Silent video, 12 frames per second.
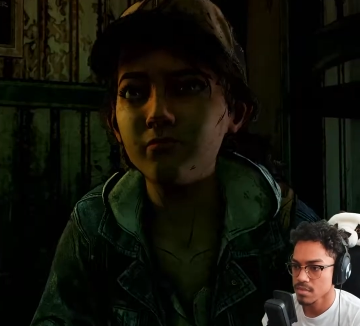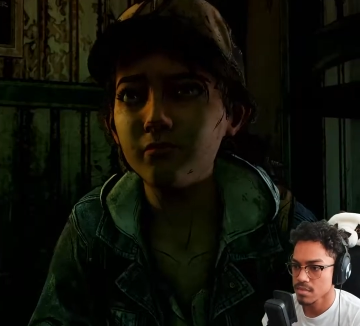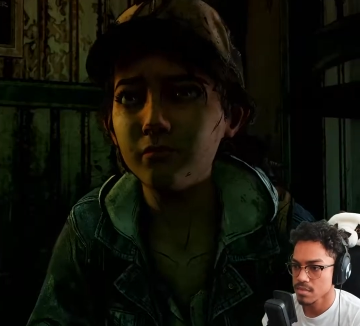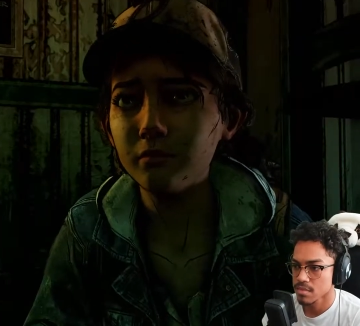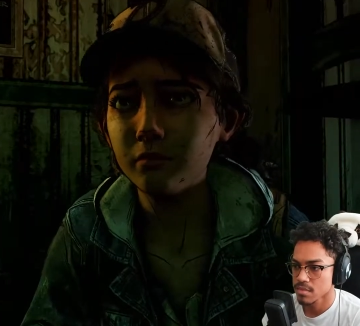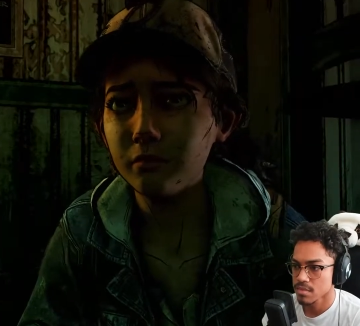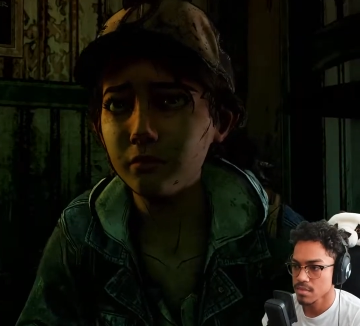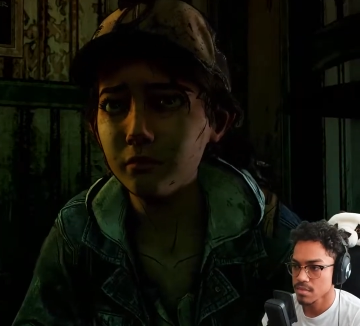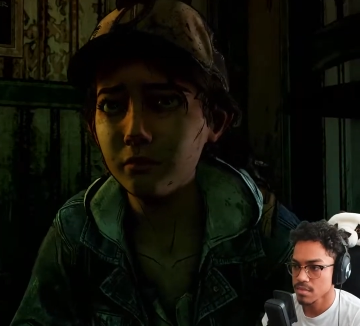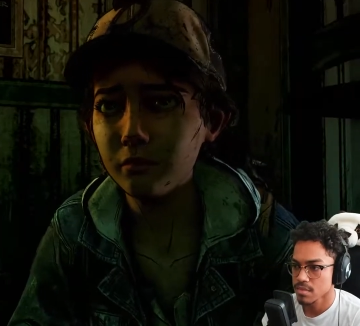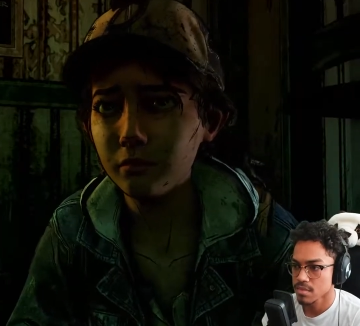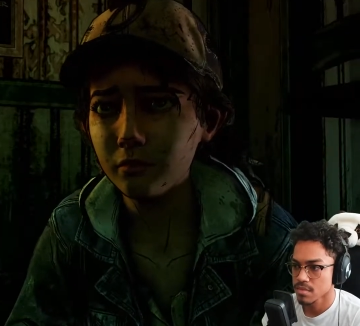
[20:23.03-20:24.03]

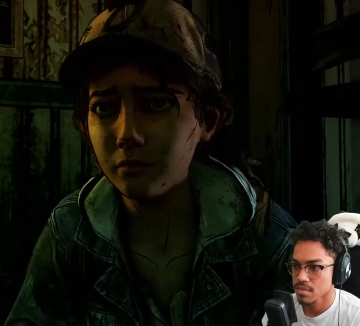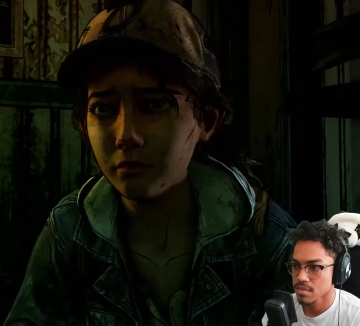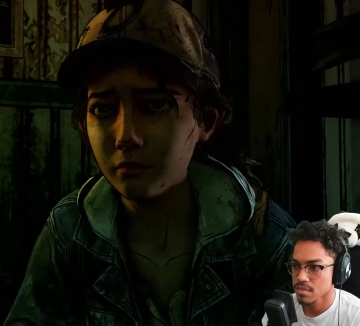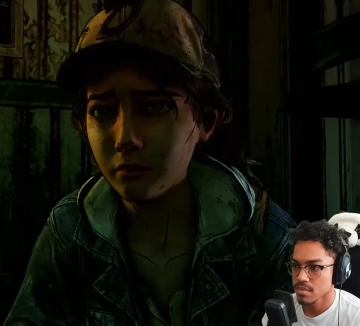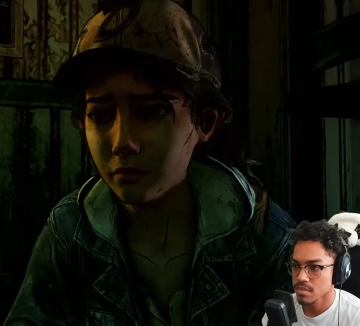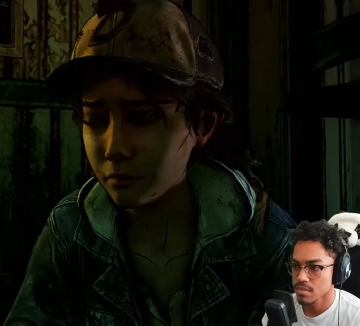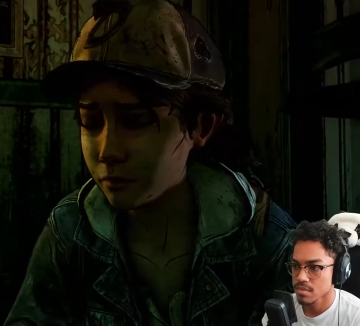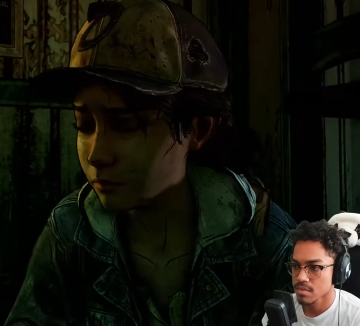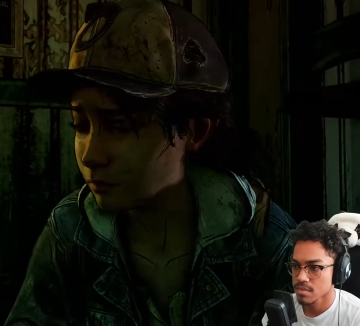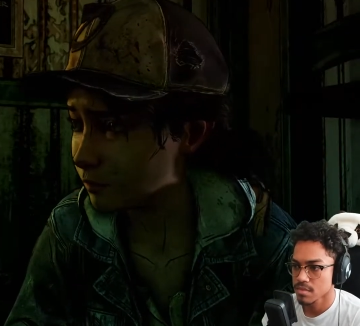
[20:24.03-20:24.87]
[no speech]